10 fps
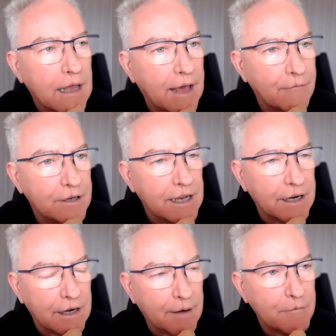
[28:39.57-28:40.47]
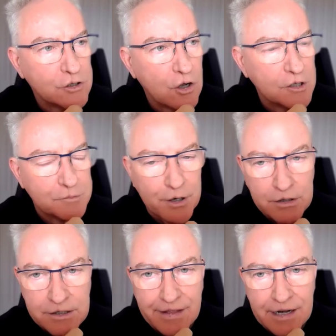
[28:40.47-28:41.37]
having done it a number of times, but
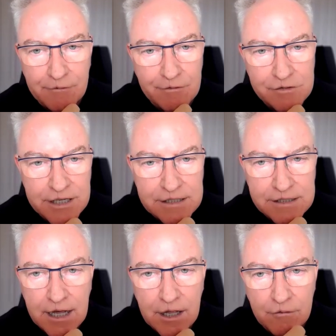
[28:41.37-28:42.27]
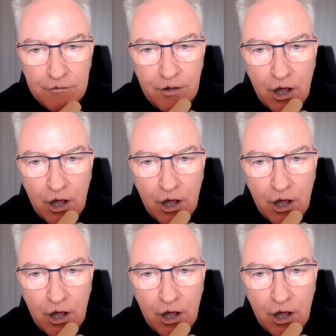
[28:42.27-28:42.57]
not to that level of detail of